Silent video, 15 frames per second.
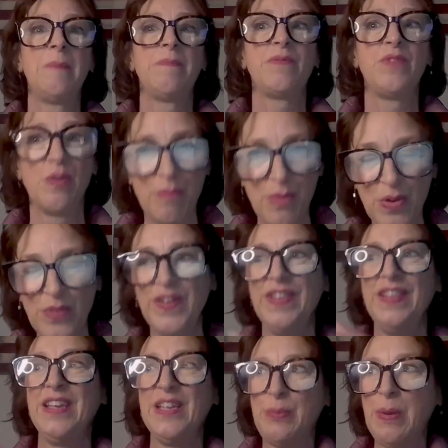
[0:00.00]
you're moving
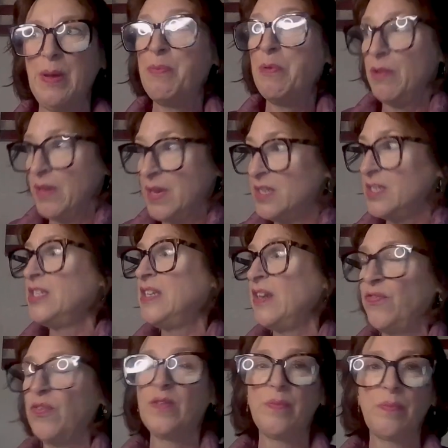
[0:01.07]
these people into
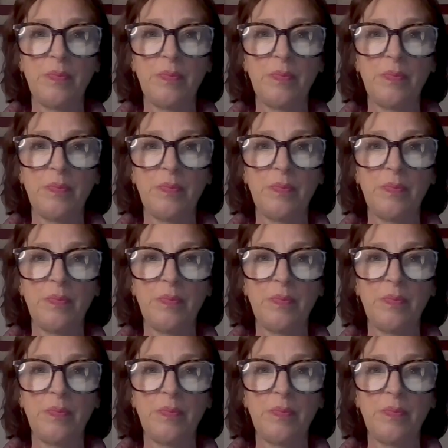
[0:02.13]
different,